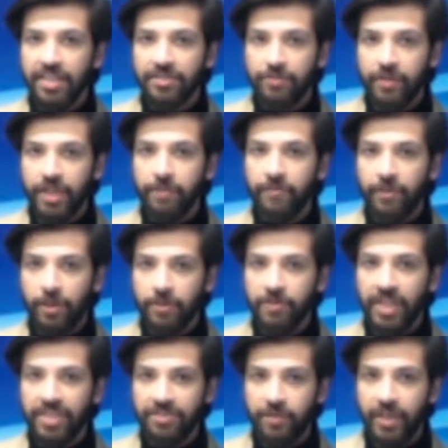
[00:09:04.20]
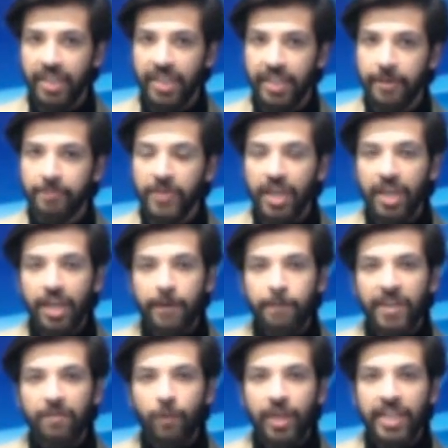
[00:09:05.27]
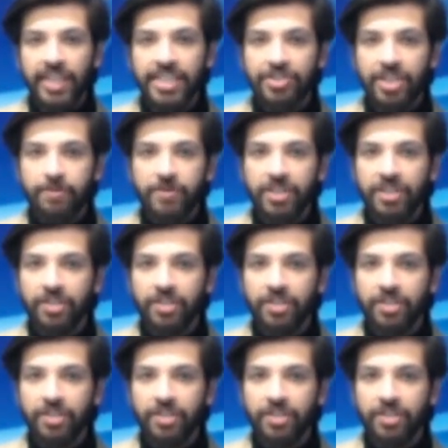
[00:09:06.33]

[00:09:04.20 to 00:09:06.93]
Strip from Israel. Meanwhile, Egypt,